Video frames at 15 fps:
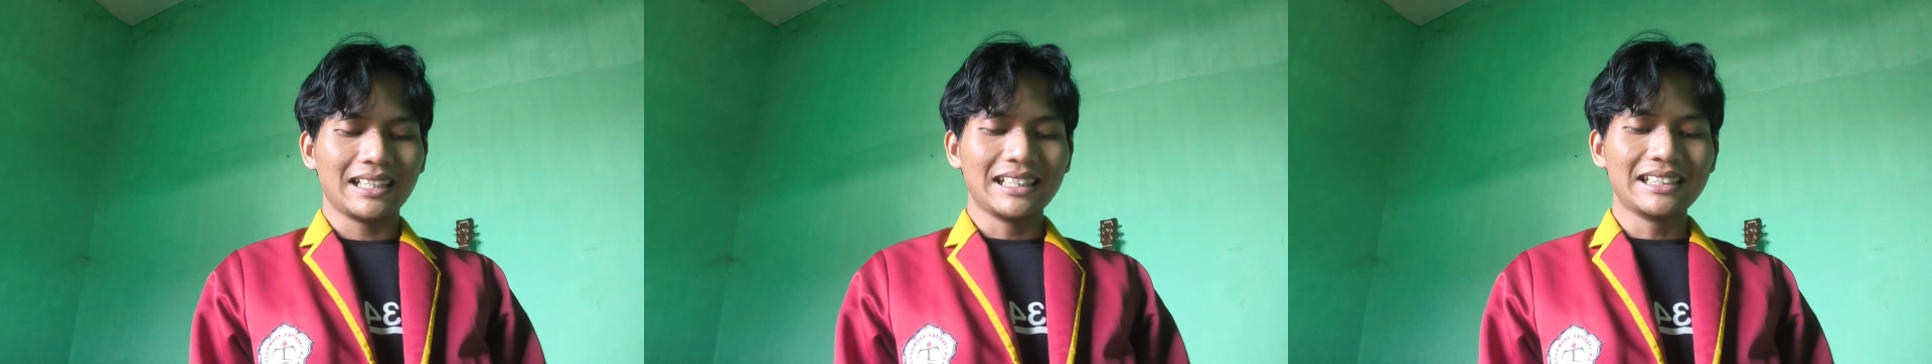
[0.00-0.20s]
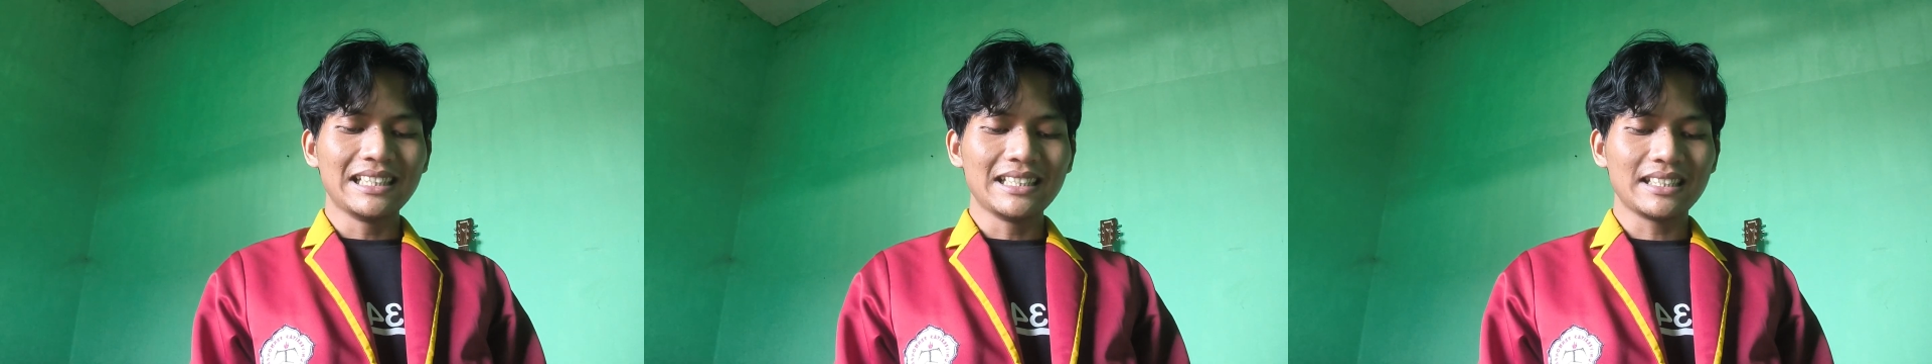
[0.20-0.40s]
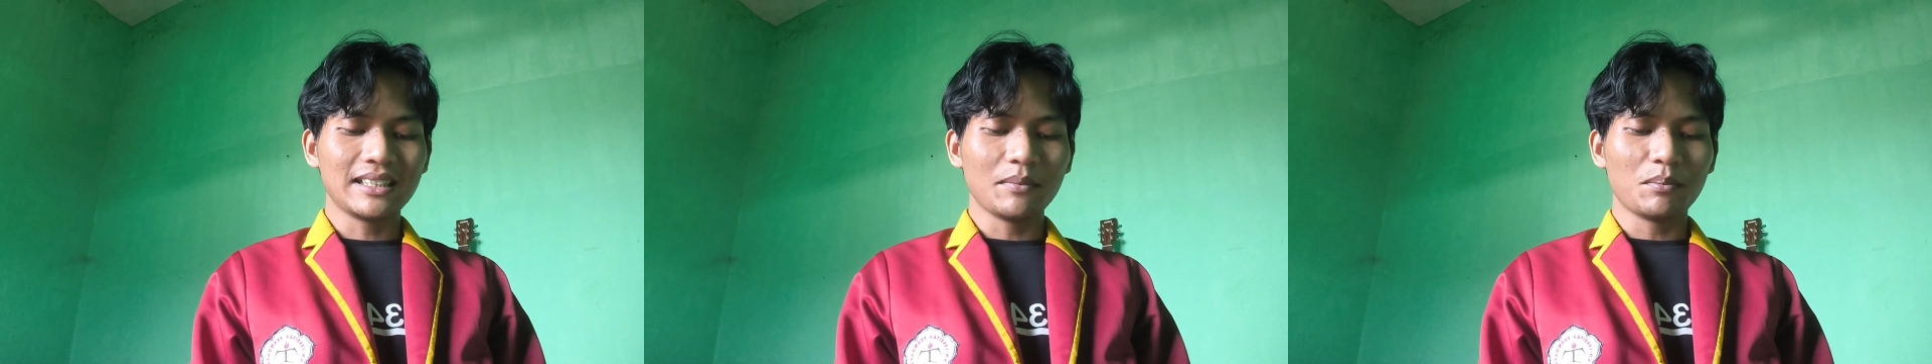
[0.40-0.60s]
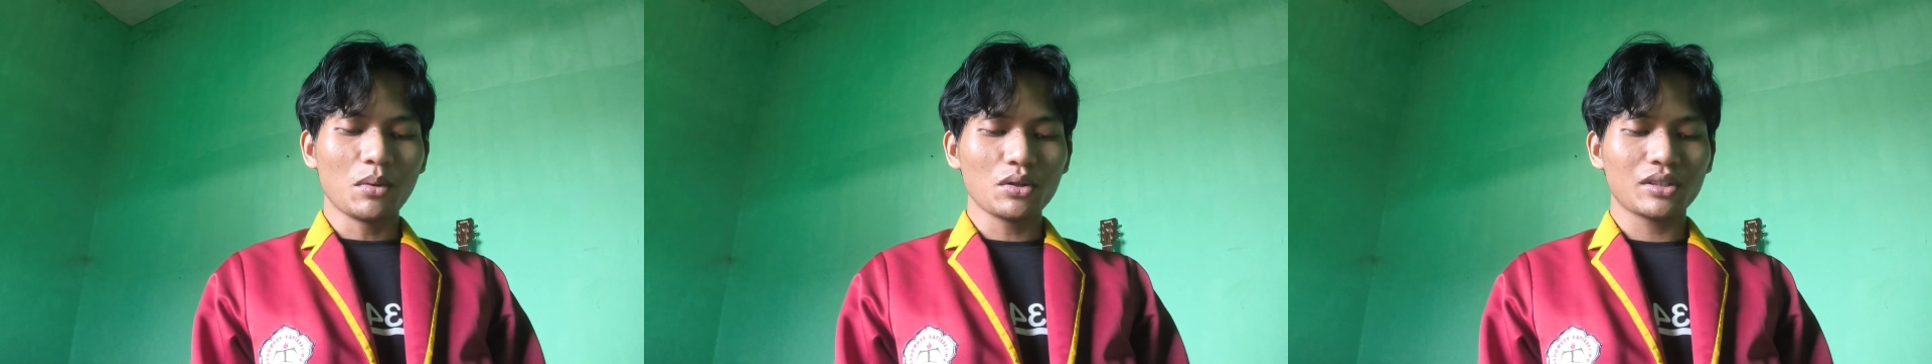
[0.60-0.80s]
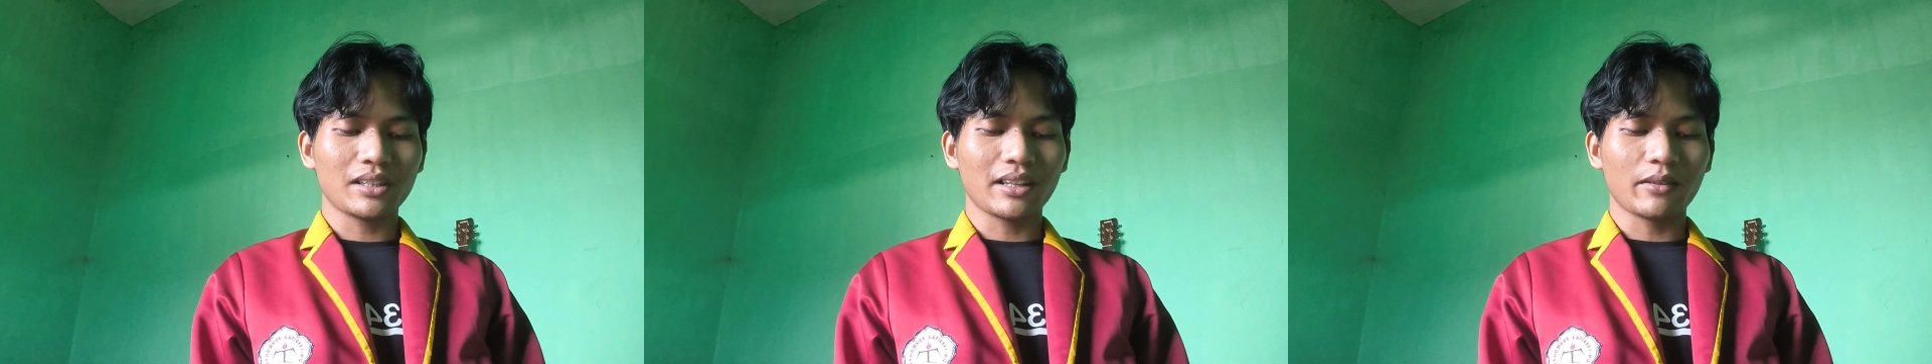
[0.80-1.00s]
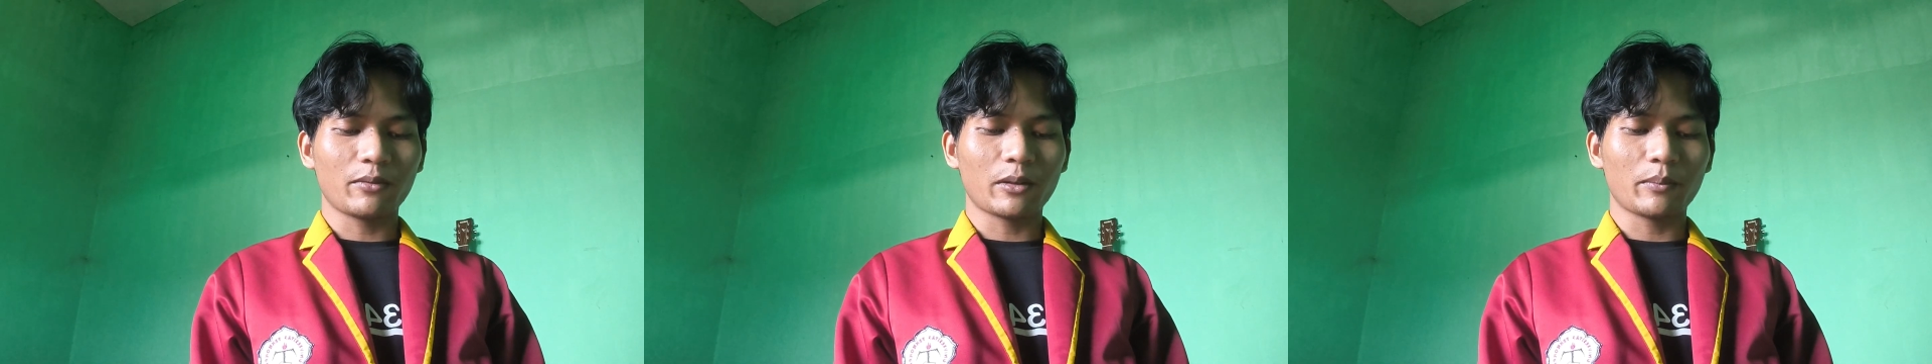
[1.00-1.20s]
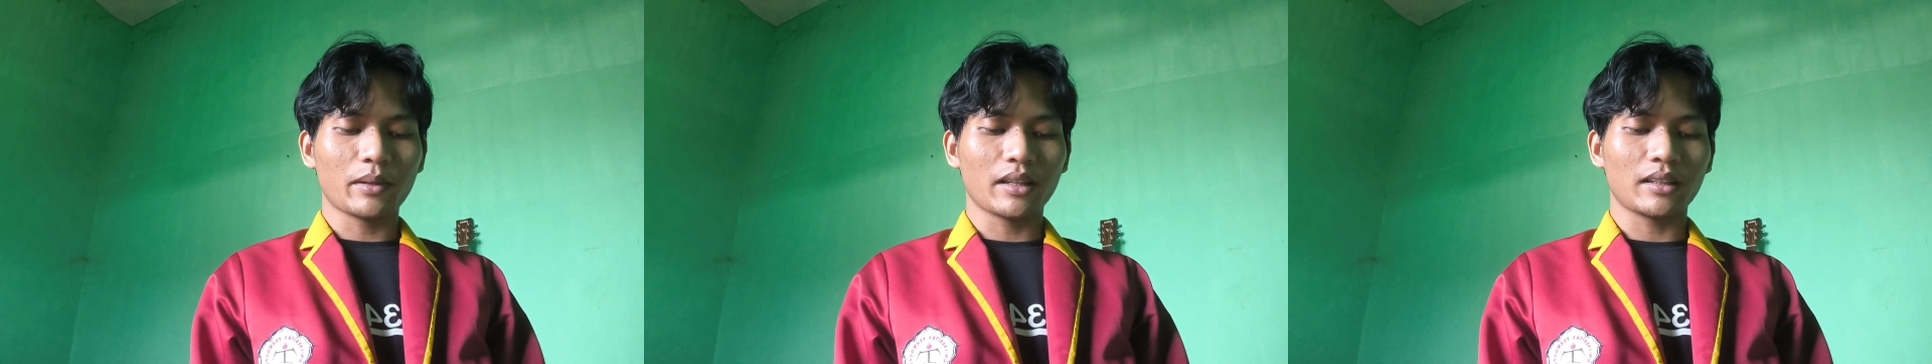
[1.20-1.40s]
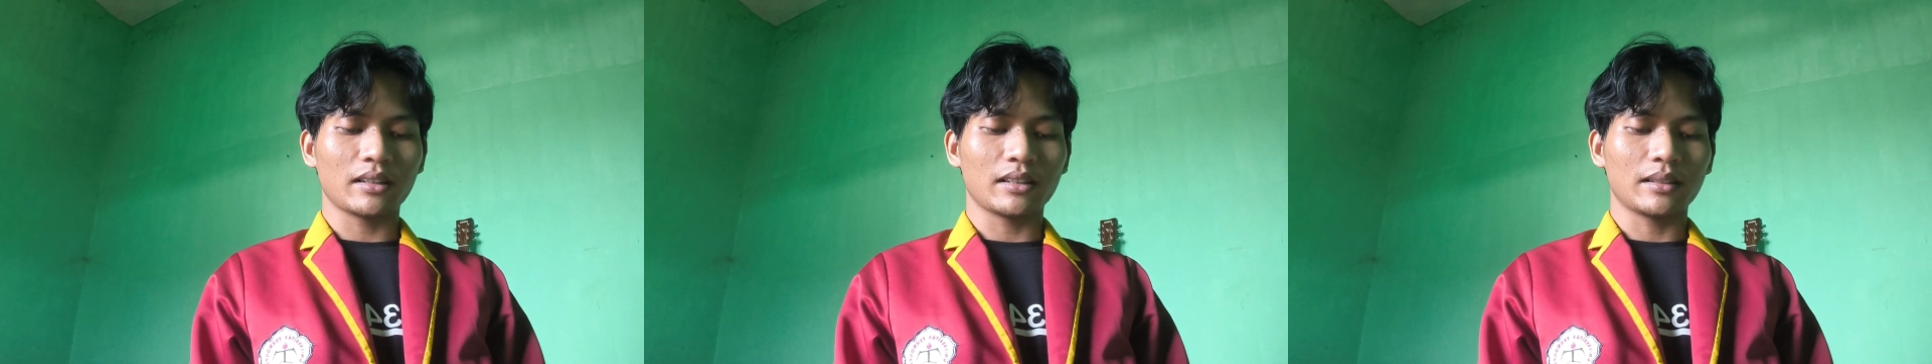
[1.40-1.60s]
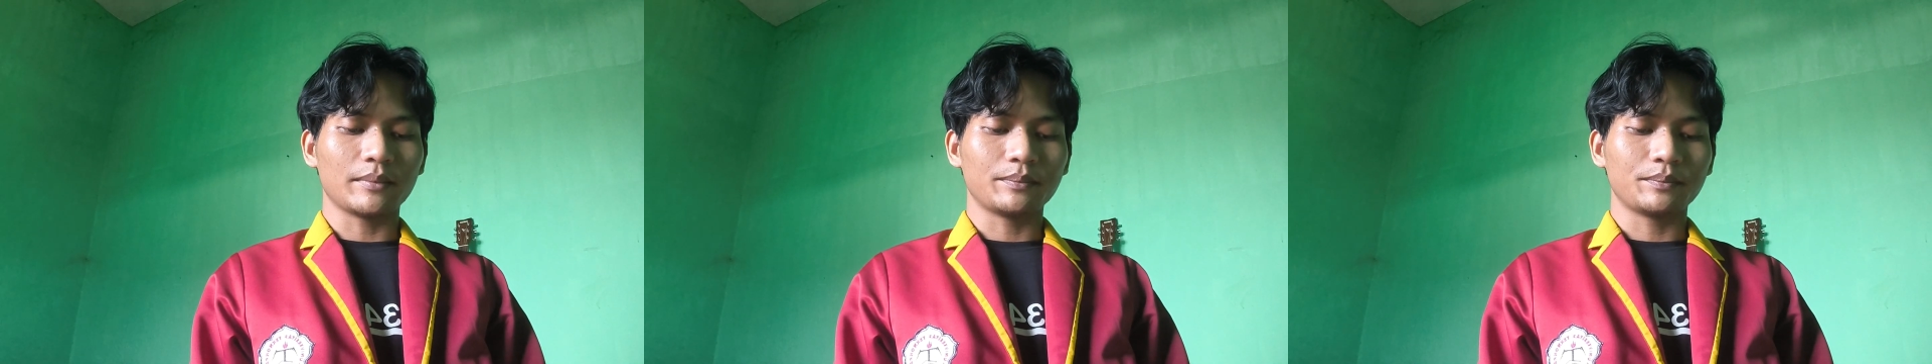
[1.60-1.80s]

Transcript: This is the most clever method.